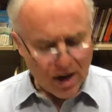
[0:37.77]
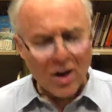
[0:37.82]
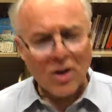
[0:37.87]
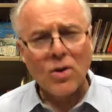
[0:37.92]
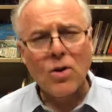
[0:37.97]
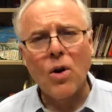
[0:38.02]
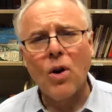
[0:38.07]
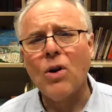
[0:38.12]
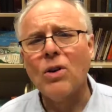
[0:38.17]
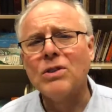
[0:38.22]

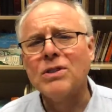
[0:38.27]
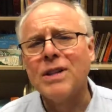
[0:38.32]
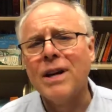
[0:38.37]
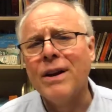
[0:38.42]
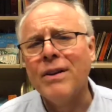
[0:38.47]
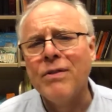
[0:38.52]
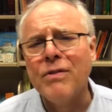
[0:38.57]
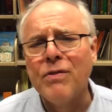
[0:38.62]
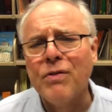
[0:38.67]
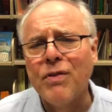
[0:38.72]
called
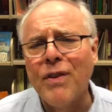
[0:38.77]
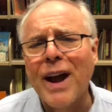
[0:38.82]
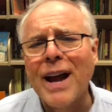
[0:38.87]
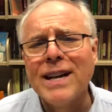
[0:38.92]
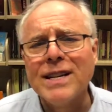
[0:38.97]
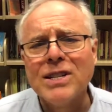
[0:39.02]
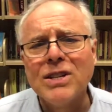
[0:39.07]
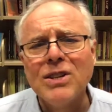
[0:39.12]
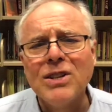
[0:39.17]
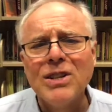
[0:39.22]
A
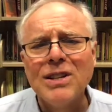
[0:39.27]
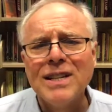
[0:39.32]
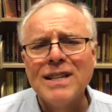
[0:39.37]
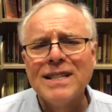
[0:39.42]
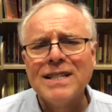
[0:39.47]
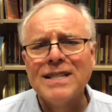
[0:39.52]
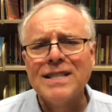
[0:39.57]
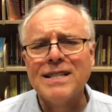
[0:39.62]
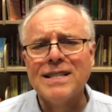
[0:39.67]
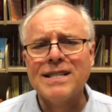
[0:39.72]
Vital
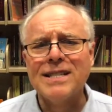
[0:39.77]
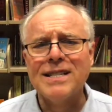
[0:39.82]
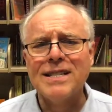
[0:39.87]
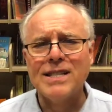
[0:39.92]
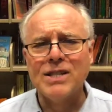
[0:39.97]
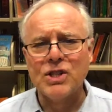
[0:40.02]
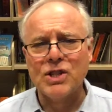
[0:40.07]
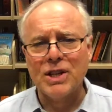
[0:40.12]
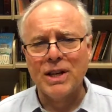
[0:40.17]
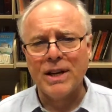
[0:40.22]

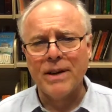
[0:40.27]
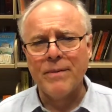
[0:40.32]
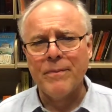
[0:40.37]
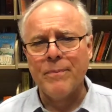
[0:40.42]
Decision.